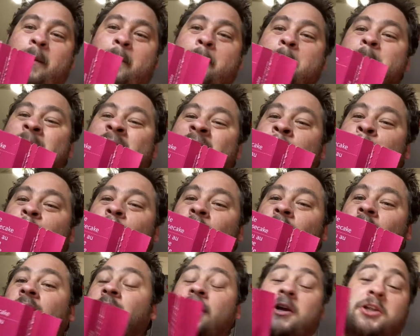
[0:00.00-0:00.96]

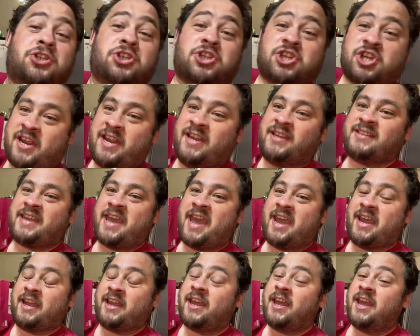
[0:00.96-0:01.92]
maple
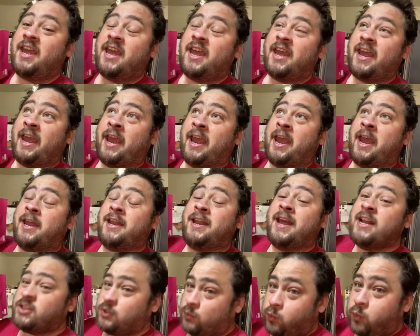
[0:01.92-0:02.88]
cheesecake and
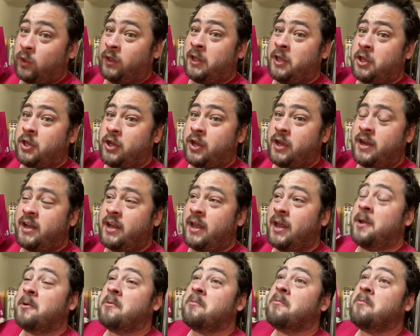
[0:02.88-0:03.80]
it's really good,